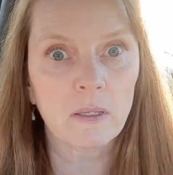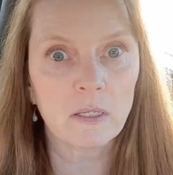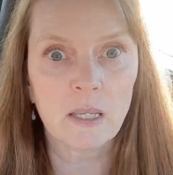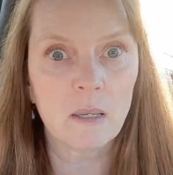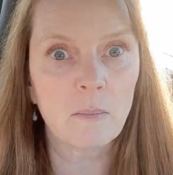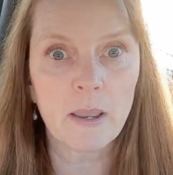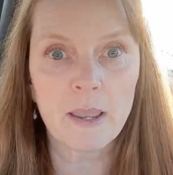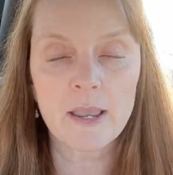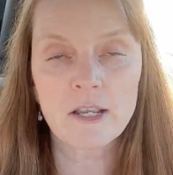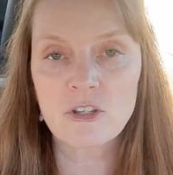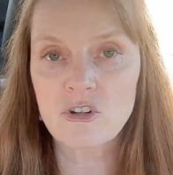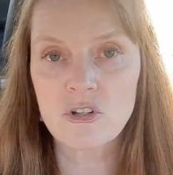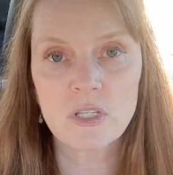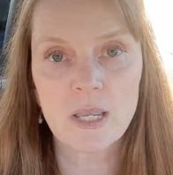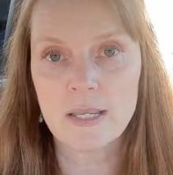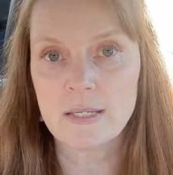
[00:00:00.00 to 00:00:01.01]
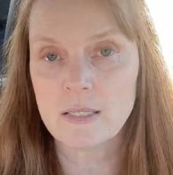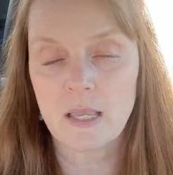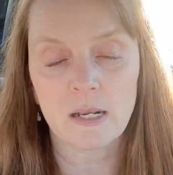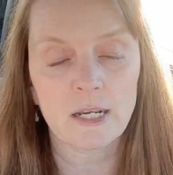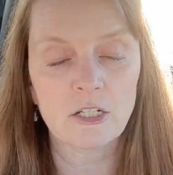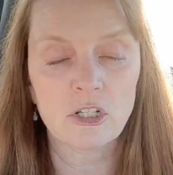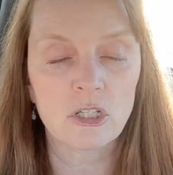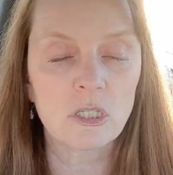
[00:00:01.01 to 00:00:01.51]
get my exercise
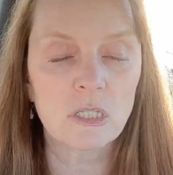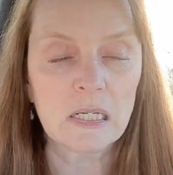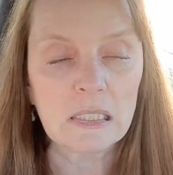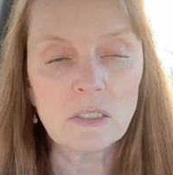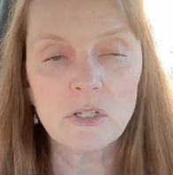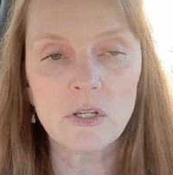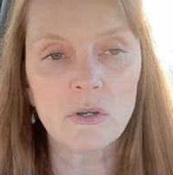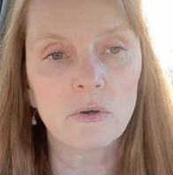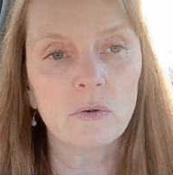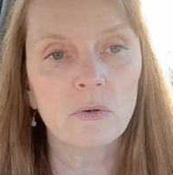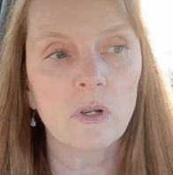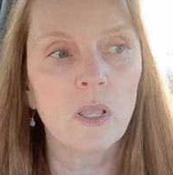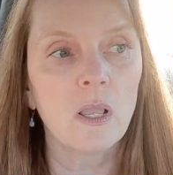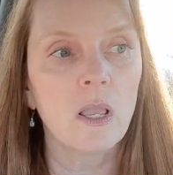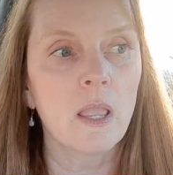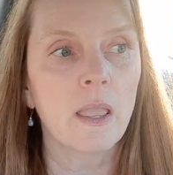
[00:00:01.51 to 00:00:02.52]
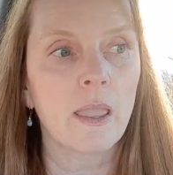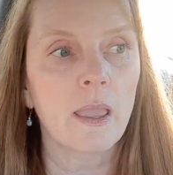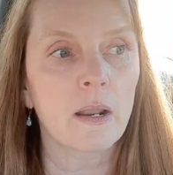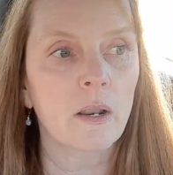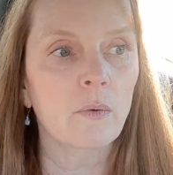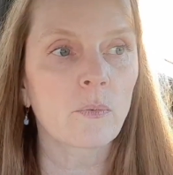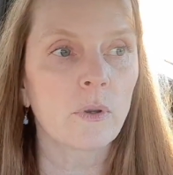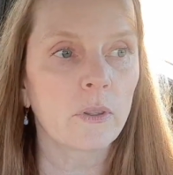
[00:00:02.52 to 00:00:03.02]
in. I just need to.
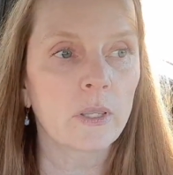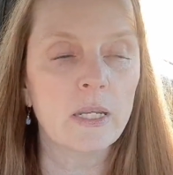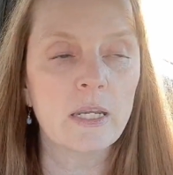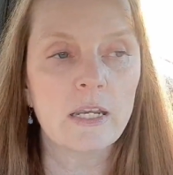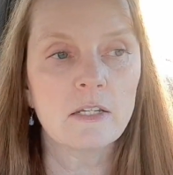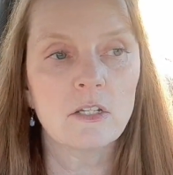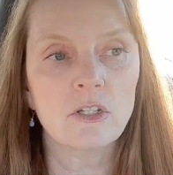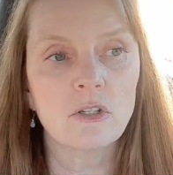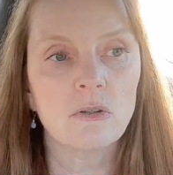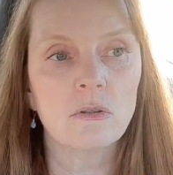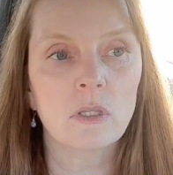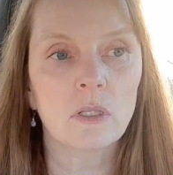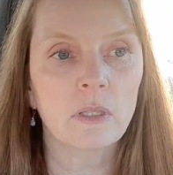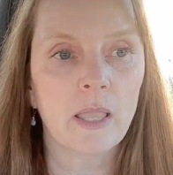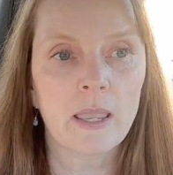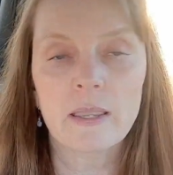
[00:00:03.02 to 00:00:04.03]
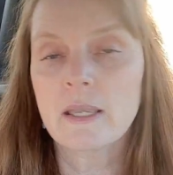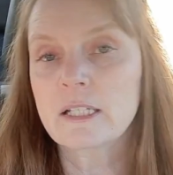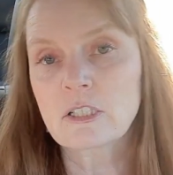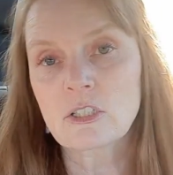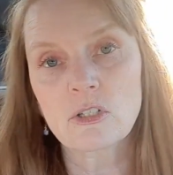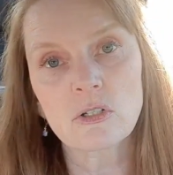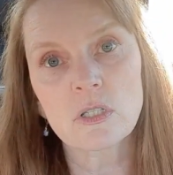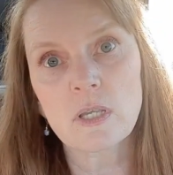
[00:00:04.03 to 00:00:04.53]
And I really need to do the leg
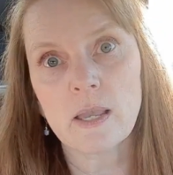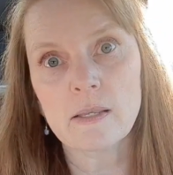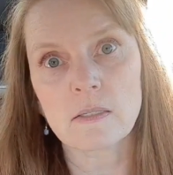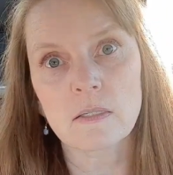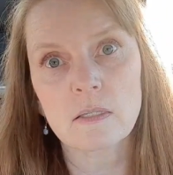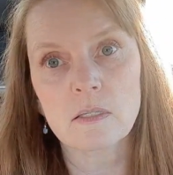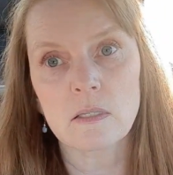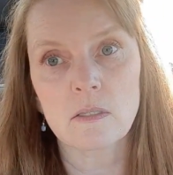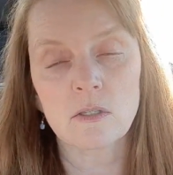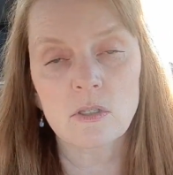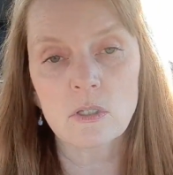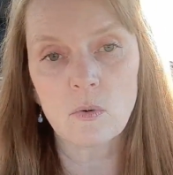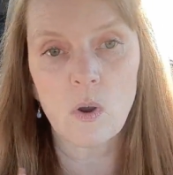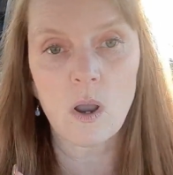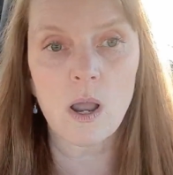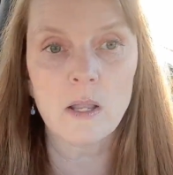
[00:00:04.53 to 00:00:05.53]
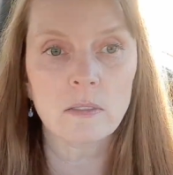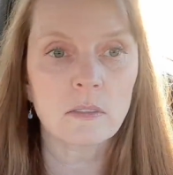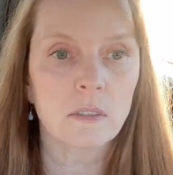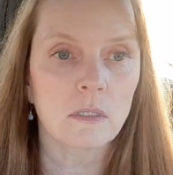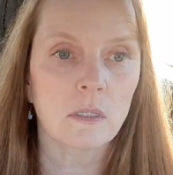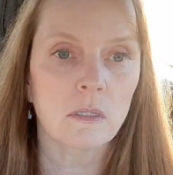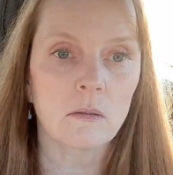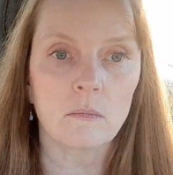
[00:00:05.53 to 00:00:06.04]
exercises and the squats
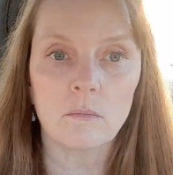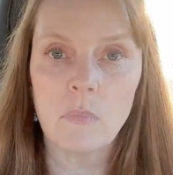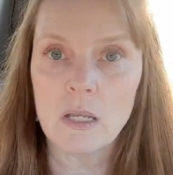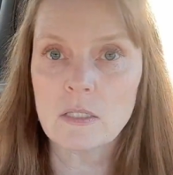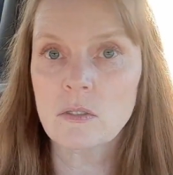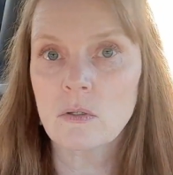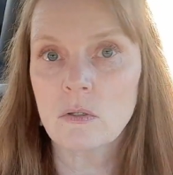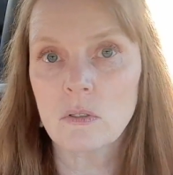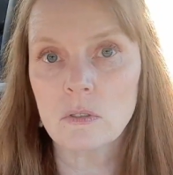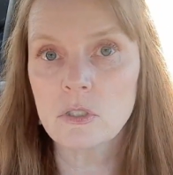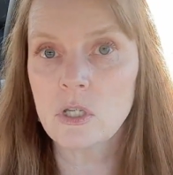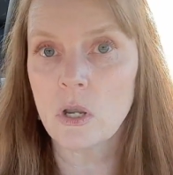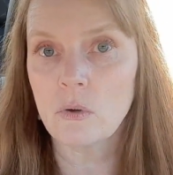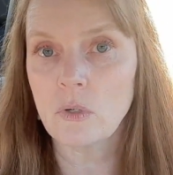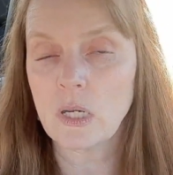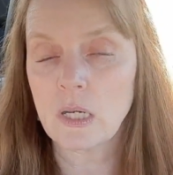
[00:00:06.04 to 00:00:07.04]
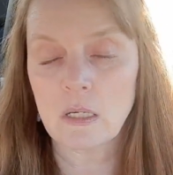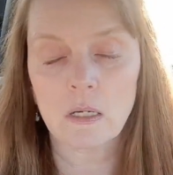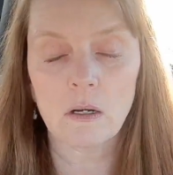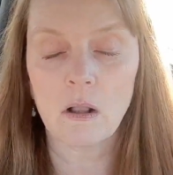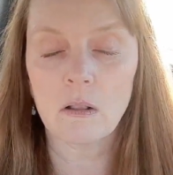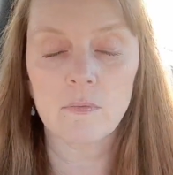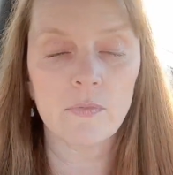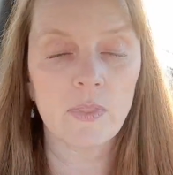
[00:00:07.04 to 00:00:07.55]
and the muscle toning and
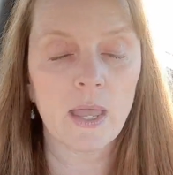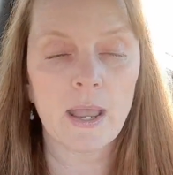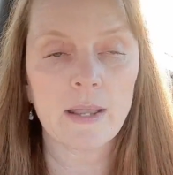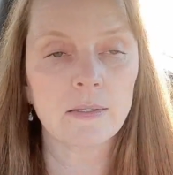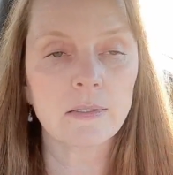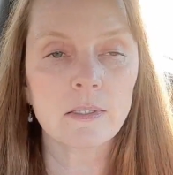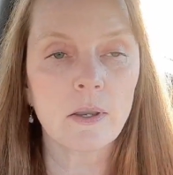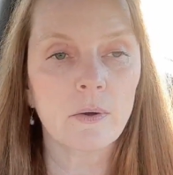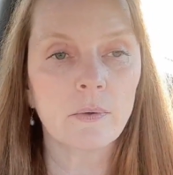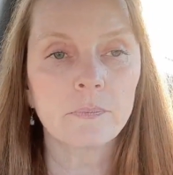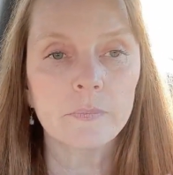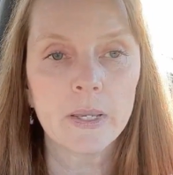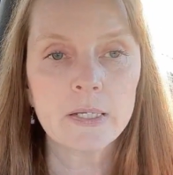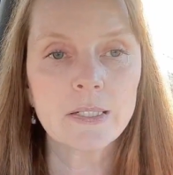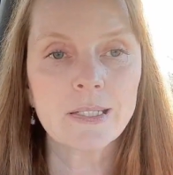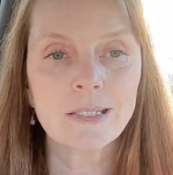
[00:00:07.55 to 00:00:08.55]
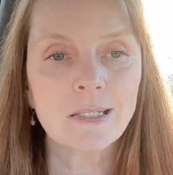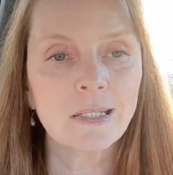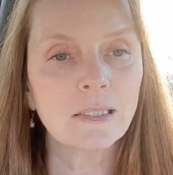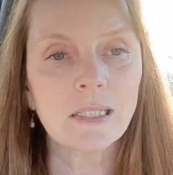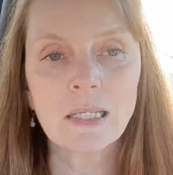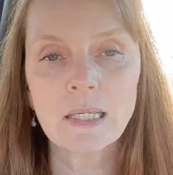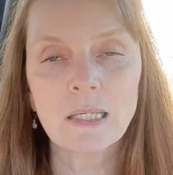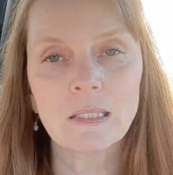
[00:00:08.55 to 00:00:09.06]
all of that. So I just
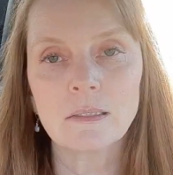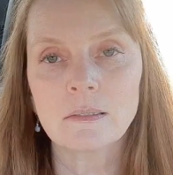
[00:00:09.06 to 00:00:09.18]
need to do